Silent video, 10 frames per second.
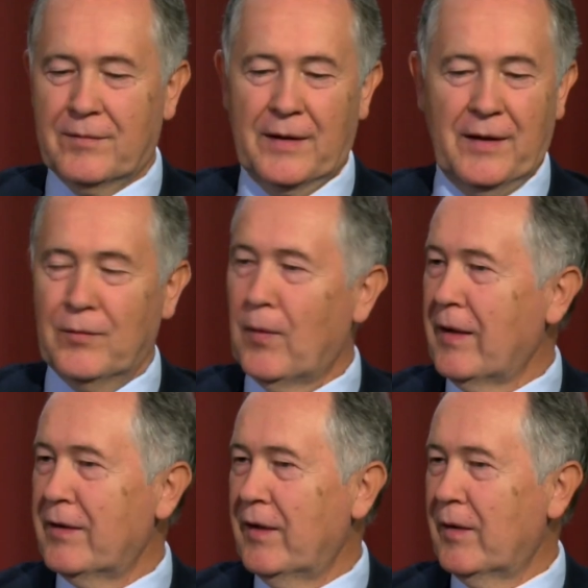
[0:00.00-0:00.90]
within
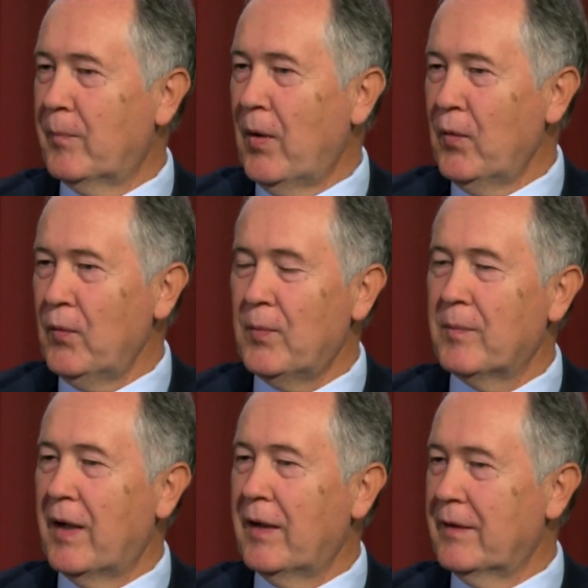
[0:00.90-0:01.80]
1 year both
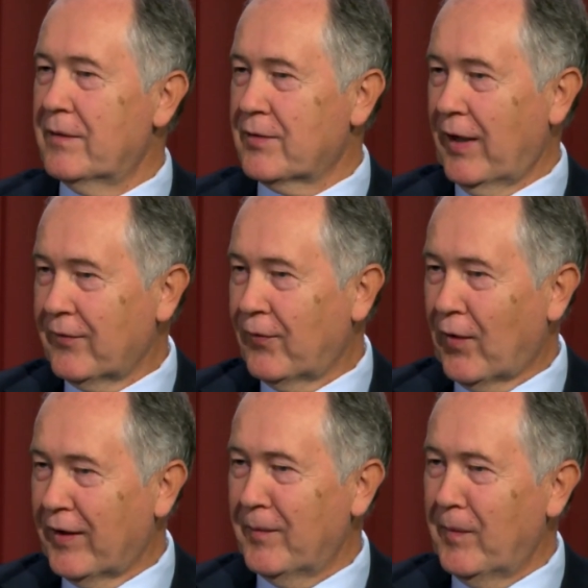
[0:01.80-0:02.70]
by Czech
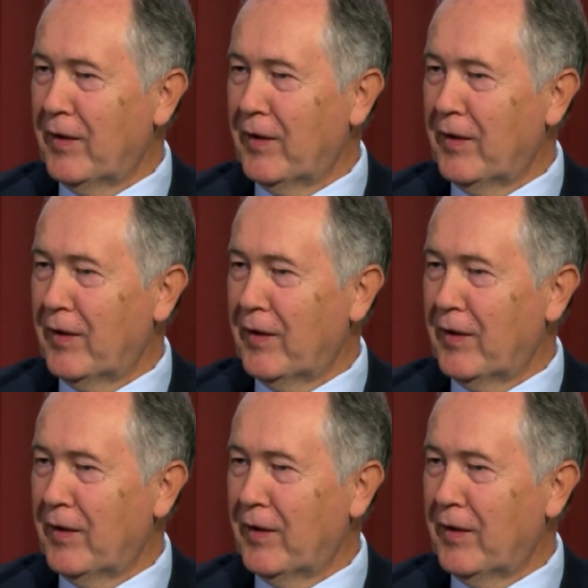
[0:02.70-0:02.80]
foreign